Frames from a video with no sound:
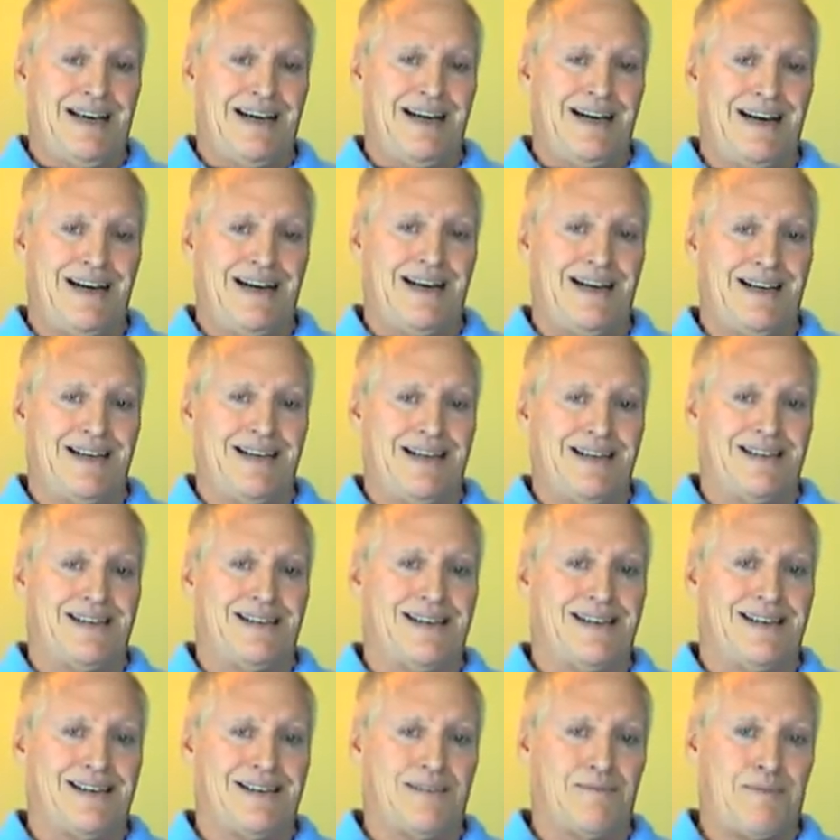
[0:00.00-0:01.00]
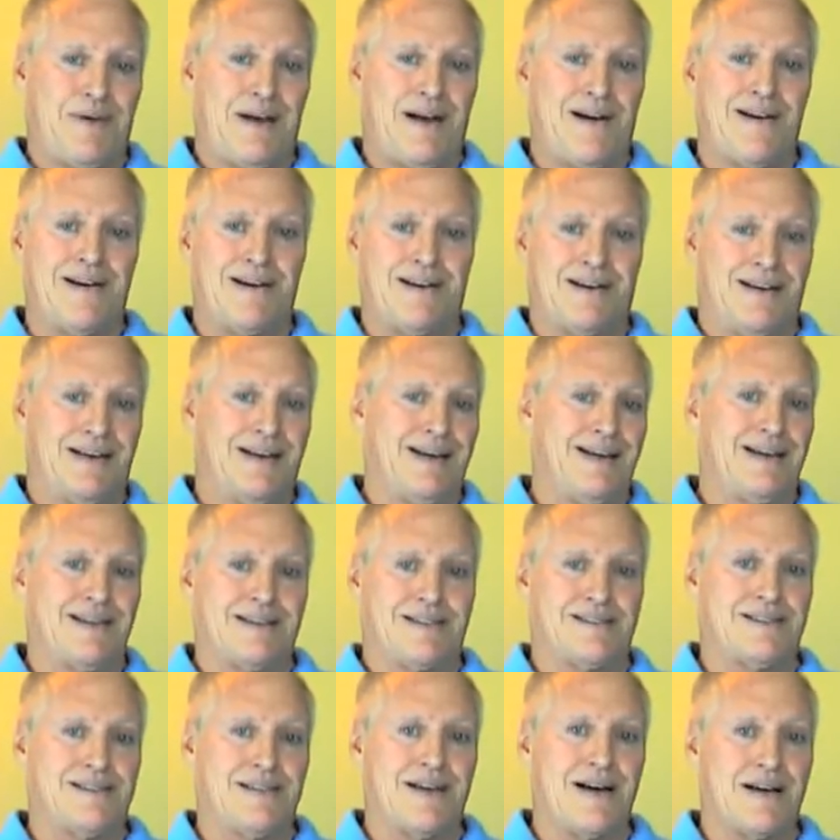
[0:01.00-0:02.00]
And apparently,
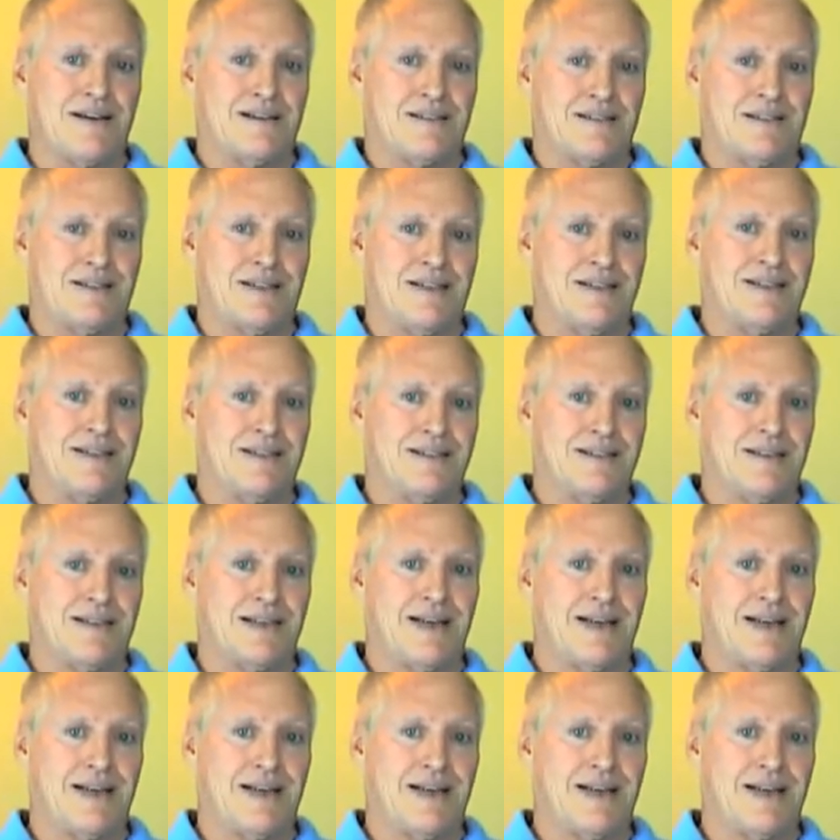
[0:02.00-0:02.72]
it's not a